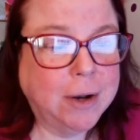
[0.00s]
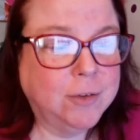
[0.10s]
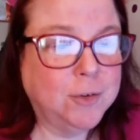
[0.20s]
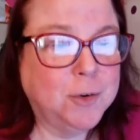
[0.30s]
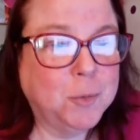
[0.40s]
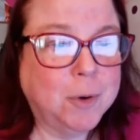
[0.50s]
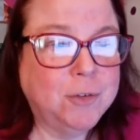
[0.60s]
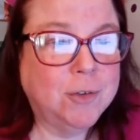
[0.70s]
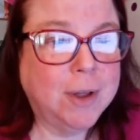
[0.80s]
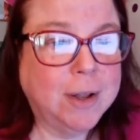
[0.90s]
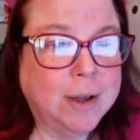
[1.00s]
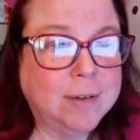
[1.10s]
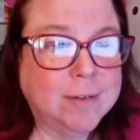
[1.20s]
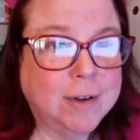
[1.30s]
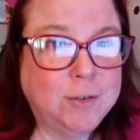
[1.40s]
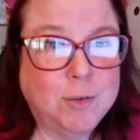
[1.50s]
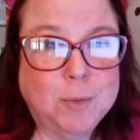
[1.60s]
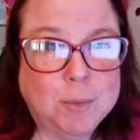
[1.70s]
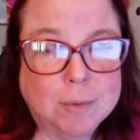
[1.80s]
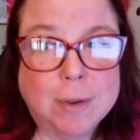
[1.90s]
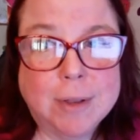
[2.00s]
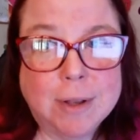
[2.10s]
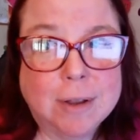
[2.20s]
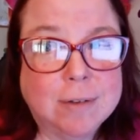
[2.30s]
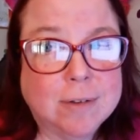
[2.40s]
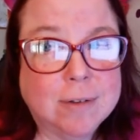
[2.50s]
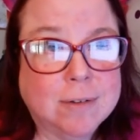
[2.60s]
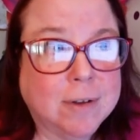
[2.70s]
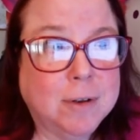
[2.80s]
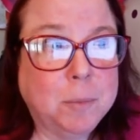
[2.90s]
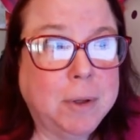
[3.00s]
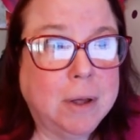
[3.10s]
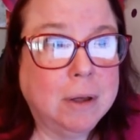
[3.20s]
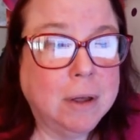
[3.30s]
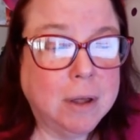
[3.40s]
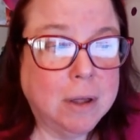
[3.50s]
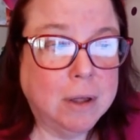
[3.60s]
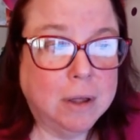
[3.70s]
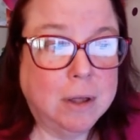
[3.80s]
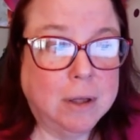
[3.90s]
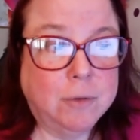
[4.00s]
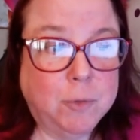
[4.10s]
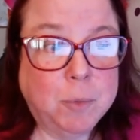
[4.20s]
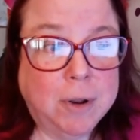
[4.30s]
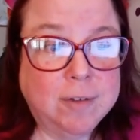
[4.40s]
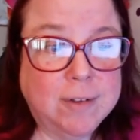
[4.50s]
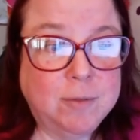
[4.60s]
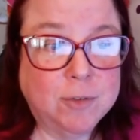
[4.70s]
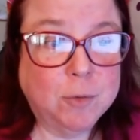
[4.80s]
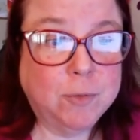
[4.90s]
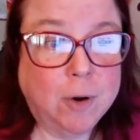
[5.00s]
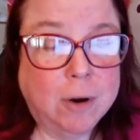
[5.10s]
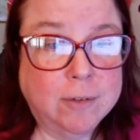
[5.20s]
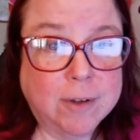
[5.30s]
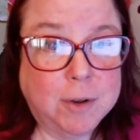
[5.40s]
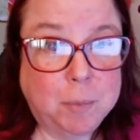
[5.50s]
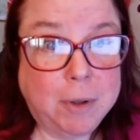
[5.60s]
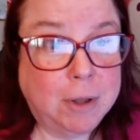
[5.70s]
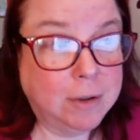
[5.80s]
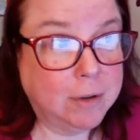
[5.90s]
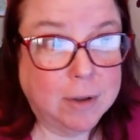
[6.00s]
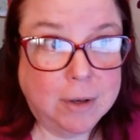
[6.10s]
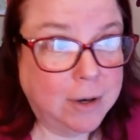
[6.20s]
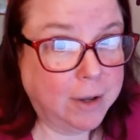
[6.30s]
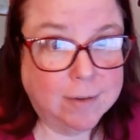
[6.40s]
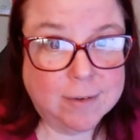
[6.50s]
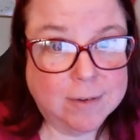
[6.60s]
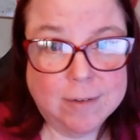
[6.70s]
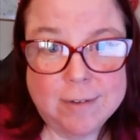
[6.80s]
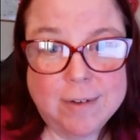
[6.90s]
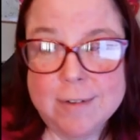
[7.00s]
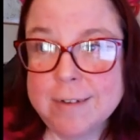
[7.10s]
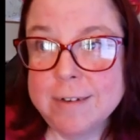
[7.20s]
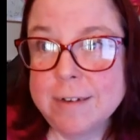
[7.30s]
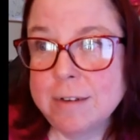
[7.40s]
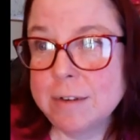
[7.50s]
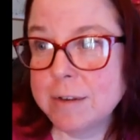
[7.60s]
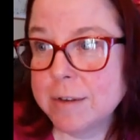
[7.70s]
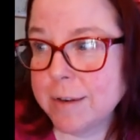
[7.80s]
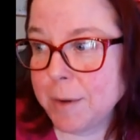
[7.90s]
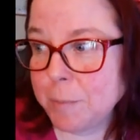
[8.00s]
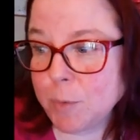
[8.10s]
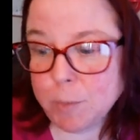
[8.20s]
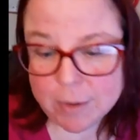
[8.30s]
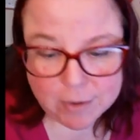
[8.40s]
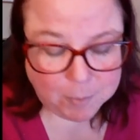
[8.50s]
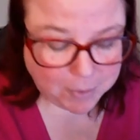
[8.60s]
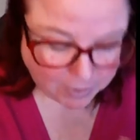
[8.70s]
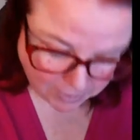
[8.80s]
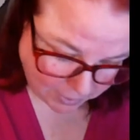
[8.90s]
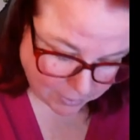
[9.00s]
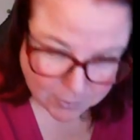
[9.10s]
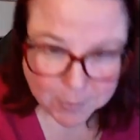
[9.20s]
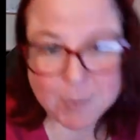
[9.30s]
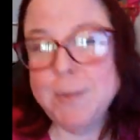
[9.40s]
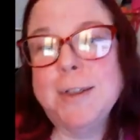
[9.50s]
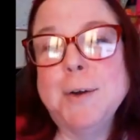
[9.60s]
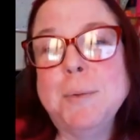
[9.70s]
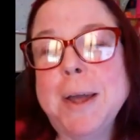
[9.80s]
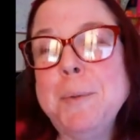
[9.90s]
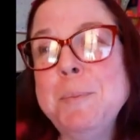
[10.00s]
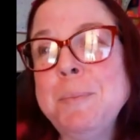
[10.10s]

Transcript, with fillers: and I started watching that last night too. I think that's it's going to be, from what I've seen so far, it's going to be an excellent season. Um, don't tell me anything. Don't give anything away.